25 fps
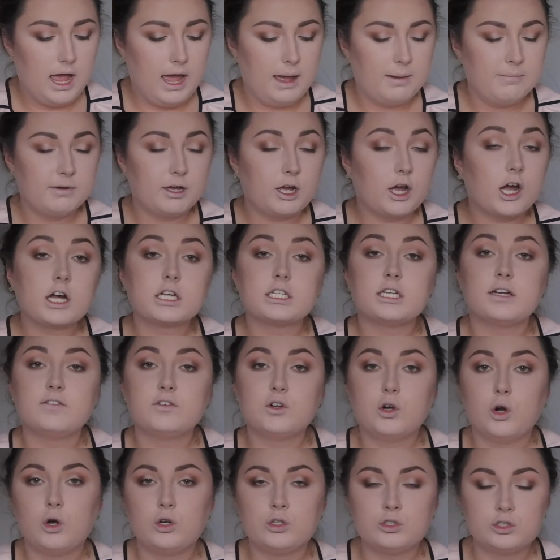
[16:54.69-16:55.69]
and because
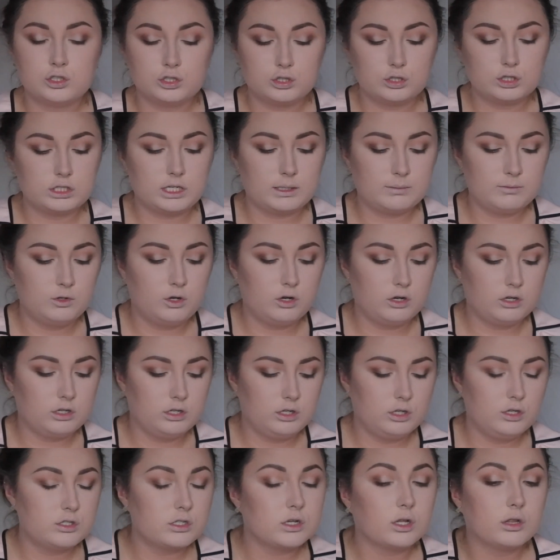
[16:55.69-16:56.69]
I've contoured I'm not
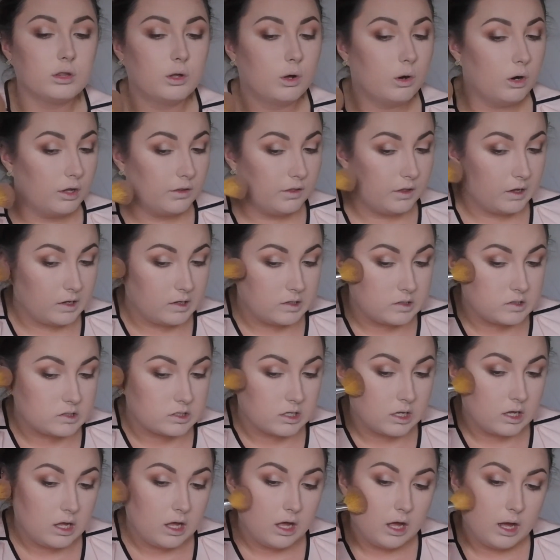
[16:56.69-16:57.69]
going to use a lot of
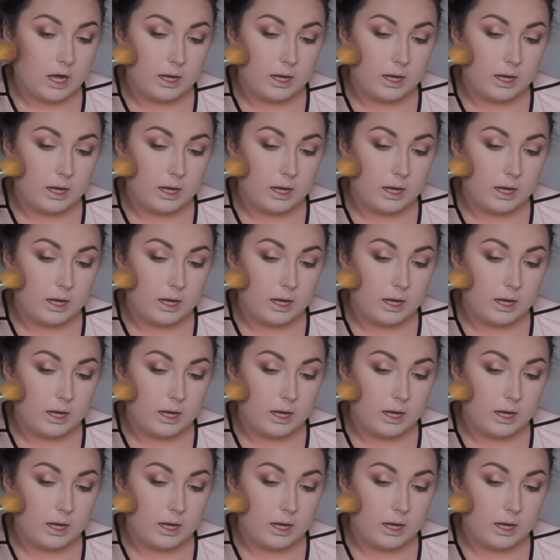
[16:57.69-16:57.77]
this.